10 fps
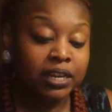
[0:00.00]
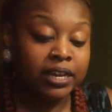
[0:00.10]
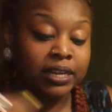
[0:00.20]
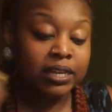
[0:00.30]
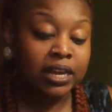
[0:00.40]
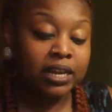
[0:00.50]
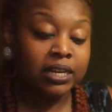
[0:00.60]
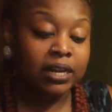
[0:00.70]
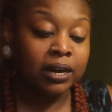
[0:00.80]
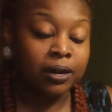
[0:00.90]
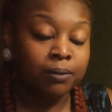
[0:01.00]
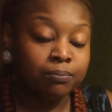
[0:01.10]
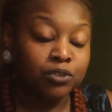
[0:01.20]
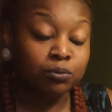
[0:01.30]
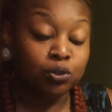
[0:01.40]
get um
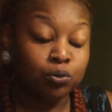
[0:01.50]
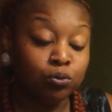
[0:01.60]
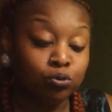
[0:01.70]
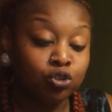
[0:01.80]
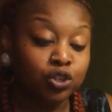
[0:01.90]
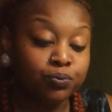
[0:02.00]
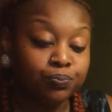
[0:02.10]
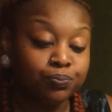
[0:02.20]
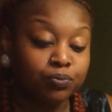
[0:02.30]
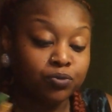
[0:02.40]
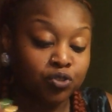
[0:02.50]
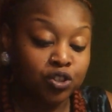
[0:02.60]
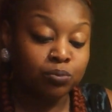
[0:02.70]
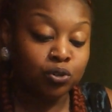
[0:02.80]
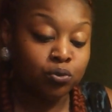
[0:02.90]
some news,
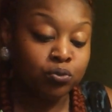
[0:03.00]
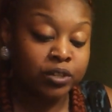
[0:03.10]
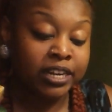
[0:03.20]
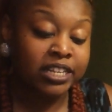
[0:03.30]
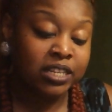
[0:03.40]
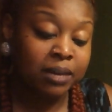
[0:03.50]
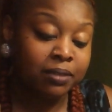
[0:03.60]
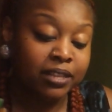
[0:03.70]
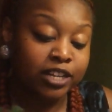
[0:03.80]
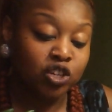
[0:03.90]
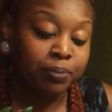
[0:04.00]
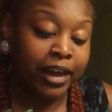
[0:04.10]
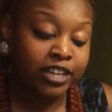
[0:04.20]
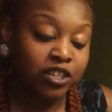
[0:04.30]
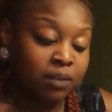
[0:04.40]
some news, and it's something that you're
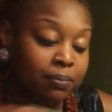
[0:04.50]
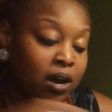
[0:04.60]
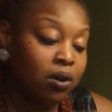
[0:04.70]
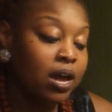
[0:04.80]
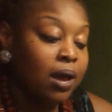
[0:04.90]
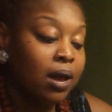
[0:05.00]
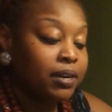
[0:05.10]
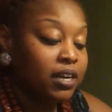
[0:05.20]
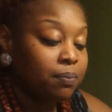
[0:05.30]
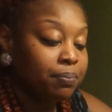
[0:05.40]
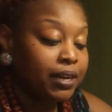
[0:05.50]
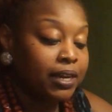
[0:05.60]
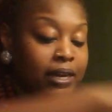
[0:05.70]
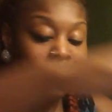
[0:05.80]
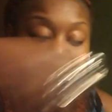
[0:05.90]
passionate about, but it could
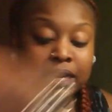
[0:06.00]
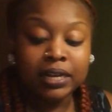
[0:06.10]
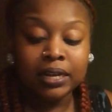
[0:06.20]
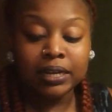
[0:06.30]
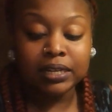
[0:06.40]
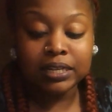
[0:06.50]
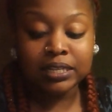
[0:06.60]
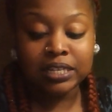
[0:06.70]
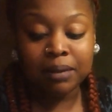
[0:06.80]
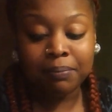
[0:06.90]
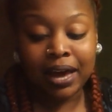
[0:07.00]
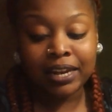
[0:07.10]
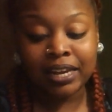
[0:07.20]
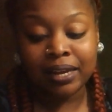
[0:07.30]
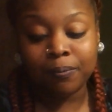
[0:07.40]
be
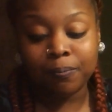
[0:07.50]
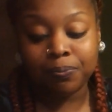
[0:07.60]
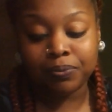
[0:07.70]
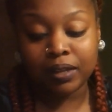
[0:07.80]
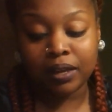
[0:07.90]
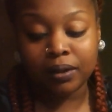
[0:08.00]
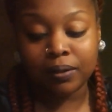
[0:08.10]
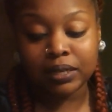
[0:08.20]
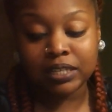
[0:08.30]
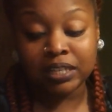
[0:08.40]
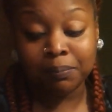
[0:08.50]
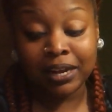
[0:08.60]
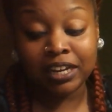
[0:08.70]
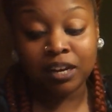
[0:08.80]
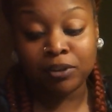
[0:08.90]
somebody
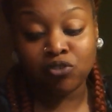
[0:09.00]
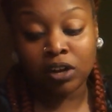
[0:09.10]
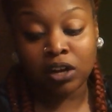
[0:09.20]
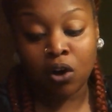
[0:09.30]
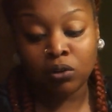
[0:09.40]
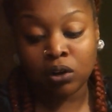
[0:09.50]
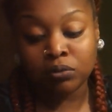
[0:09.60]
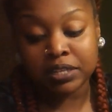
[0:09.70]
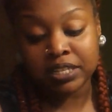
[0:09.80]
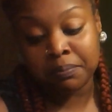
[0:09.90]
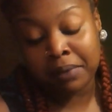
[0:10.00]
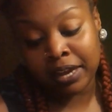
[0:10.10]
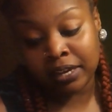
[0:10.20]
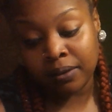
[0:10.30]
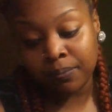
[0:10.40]
somebody could be trying to hold on to
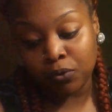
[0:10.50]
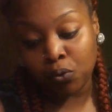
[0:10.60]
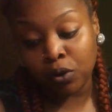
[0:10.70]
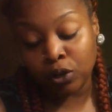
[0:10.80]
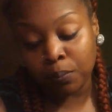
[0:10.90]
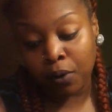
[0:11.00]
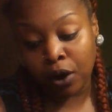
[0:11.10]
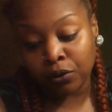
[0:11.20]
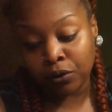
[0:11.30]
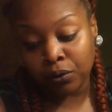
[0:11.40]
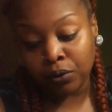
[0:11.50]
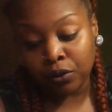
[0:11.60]
somebody or your partner